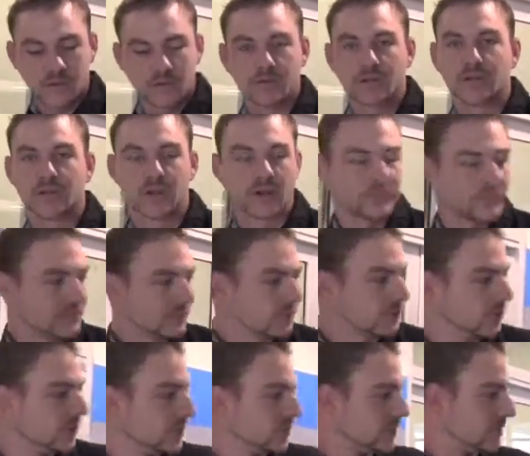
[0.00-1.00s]
Clean off the
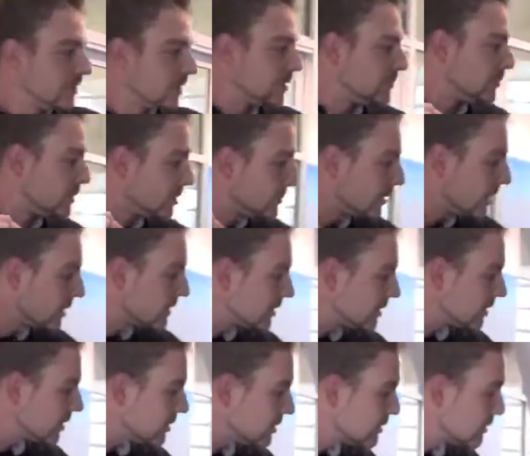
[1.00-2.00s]
fluid and put it back
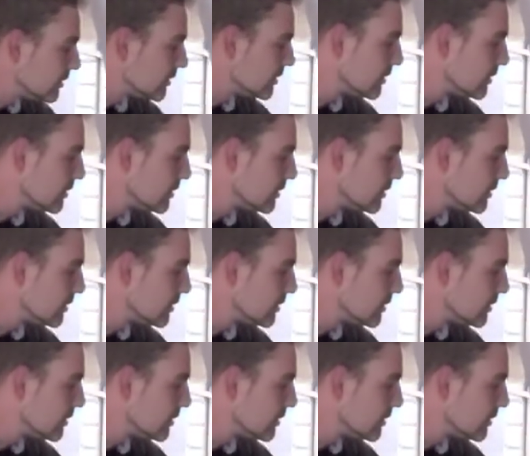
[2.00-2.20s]
in